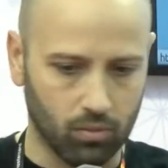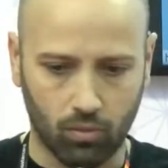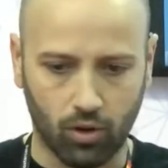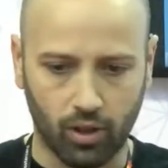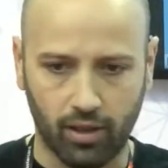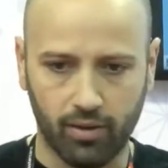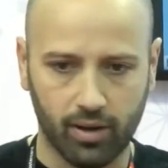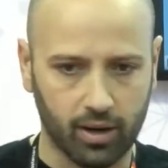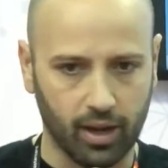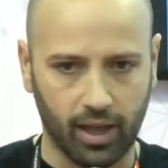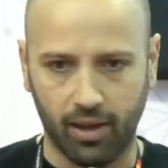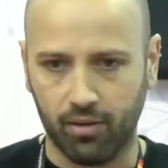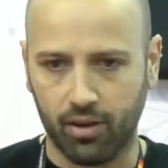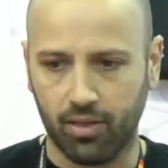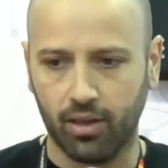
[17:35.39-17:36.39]
whatever,
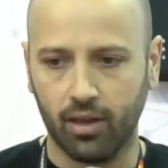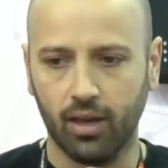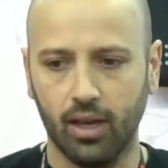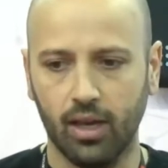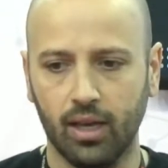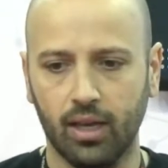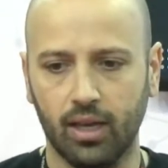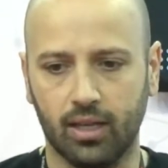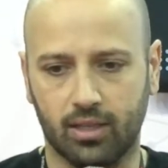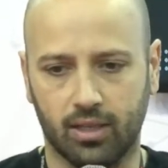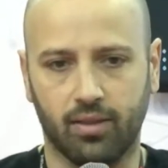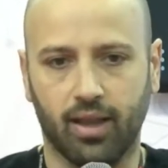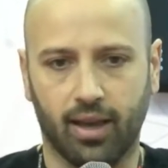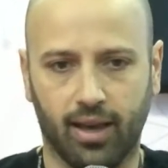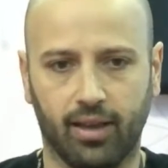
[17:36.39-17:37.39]
everything is
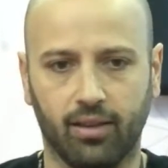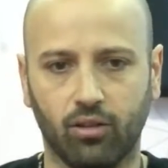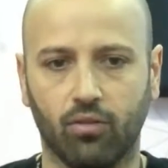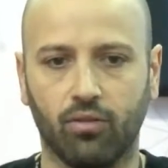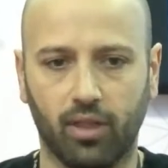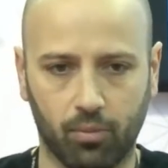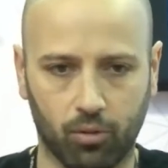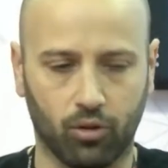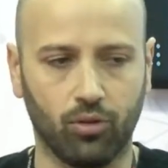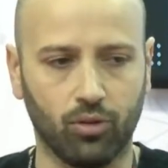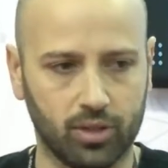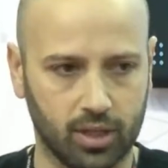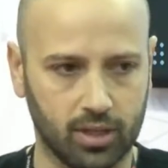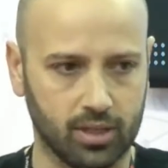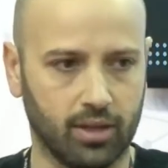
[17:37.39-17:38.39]
in the hand of the
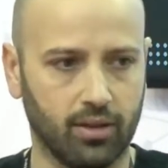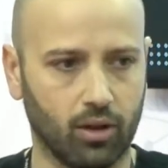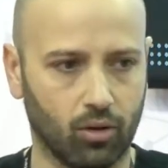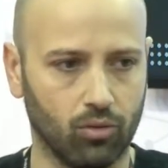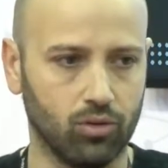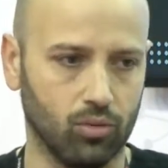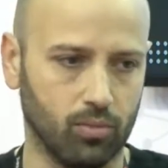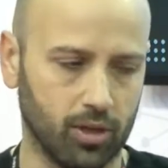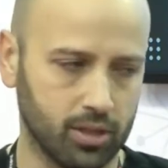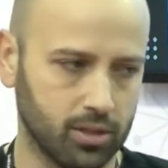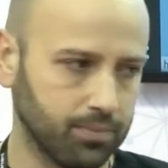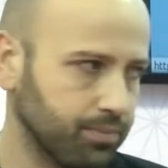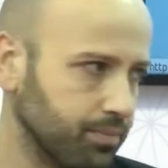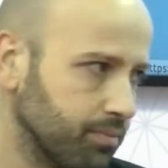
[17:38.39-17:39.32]
producers and the consumers.